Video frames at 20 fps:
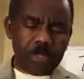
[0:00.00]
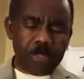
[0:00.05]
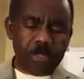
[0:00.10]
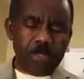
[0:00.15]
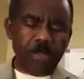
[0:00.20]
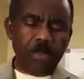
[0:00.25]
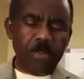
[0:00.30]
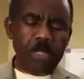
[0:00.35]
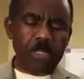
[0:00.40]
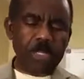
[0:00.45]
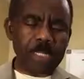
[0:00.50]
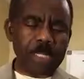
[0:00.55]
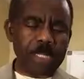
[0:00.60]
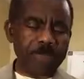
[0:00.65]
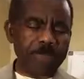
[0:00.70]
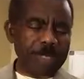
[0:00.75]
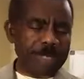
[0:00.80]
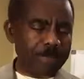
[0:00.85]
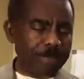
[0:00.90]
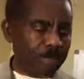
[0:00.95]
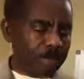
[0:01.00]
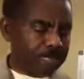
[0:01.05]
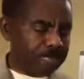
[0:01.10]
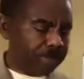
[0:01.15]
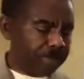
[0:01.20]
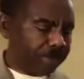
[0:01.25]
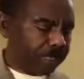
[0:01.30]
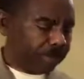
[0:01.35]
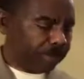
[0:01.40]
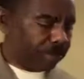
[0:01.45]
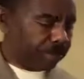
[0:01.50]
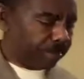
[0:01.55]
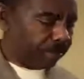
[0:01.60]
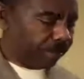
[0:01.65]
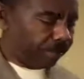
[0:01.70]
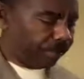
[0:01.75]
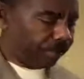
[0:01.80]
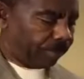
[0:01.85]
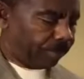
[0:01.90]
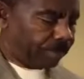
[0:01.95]
So we're going to give an approximate
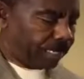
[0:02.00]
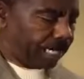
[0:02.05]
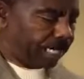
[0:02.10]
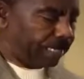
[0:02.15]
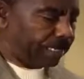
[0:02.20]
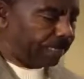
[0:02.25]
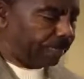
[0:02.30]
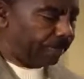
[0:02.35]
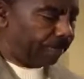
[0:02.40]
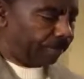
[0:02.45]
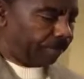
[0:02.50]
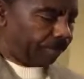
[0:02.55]
result for that.